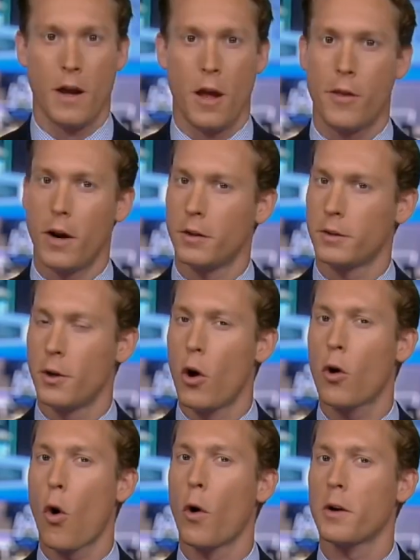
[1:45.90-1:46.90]
There's no
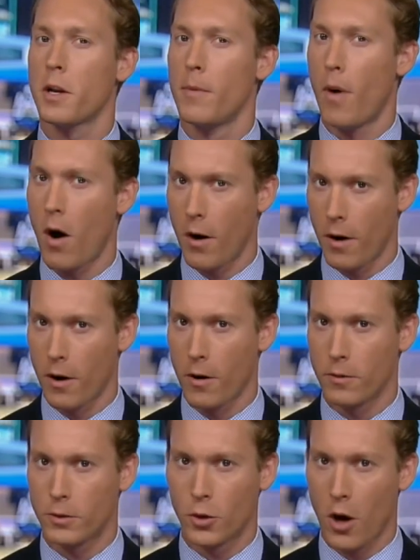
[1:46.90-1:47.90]
court
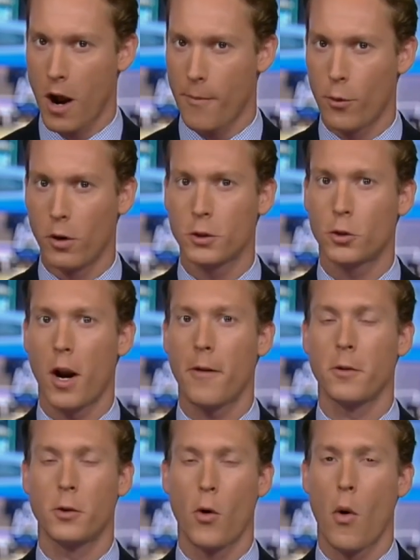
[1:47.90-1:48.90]
tomorrow. Trump will
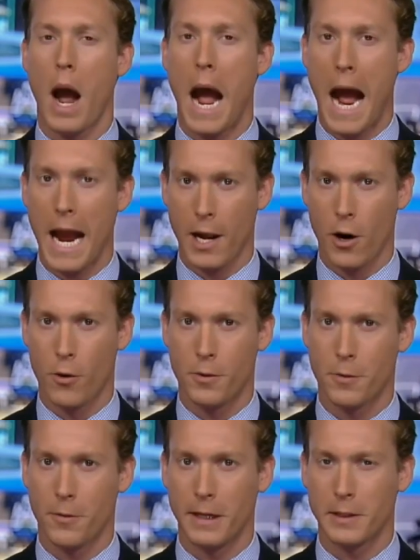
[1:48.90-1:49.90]
travel to Ohio
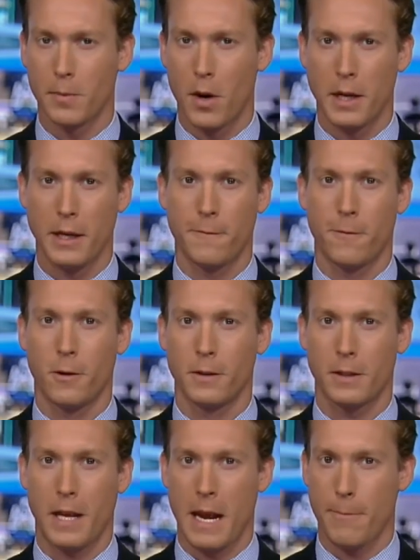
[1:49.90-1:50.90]
to raise money for
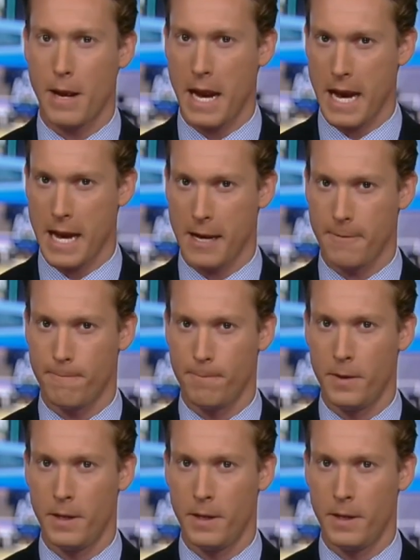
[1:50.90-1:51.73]
his campaign.